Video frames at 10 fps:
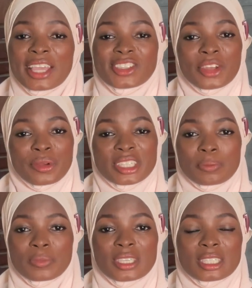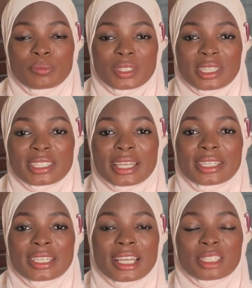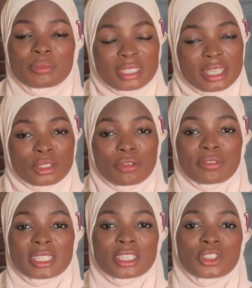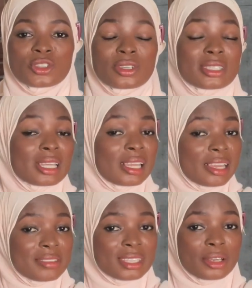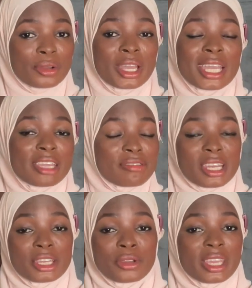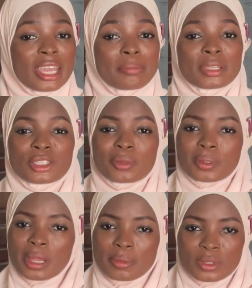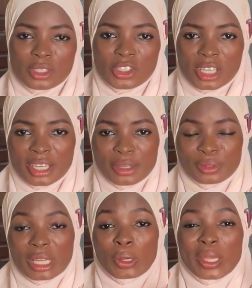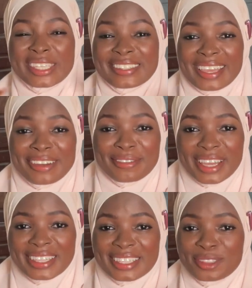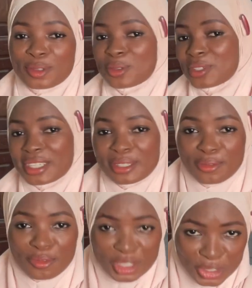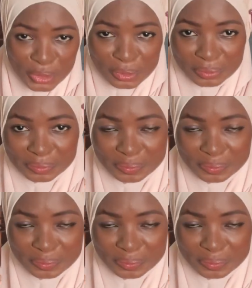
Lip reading: I share recipes, business ideas, business conversations, and lifestyle. If you are new here, please subscribe to the channel. Now, let's get right into today's video.